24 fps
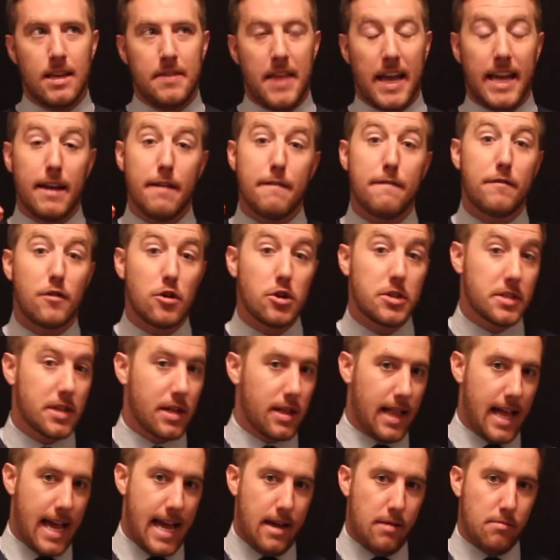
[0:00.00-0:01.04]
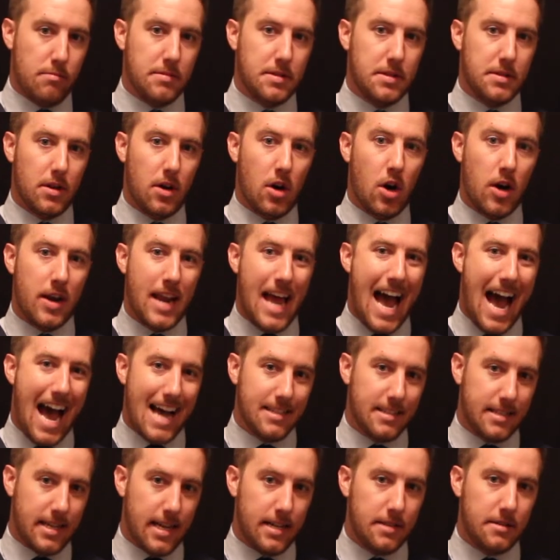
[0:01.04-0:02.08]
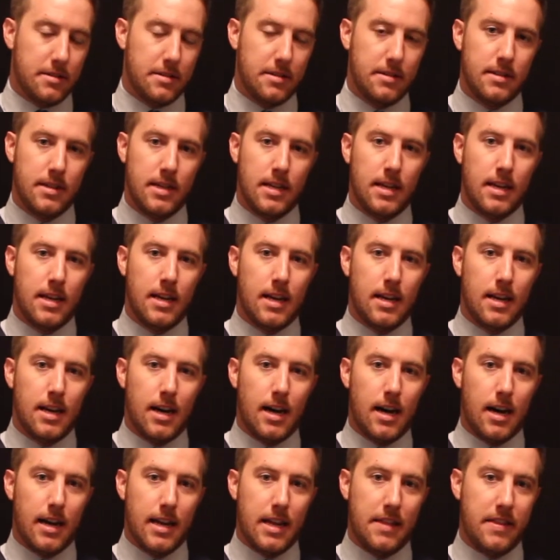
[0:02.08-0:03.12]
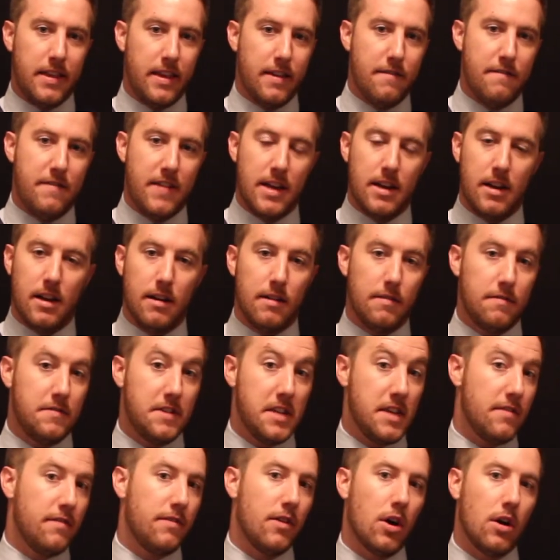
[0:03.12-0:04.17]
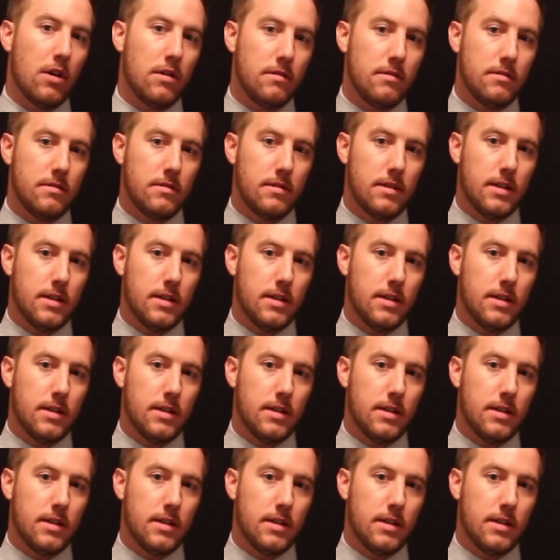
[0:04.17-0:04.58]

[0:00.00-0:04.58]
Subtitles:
they get first claims on assets in the event of default.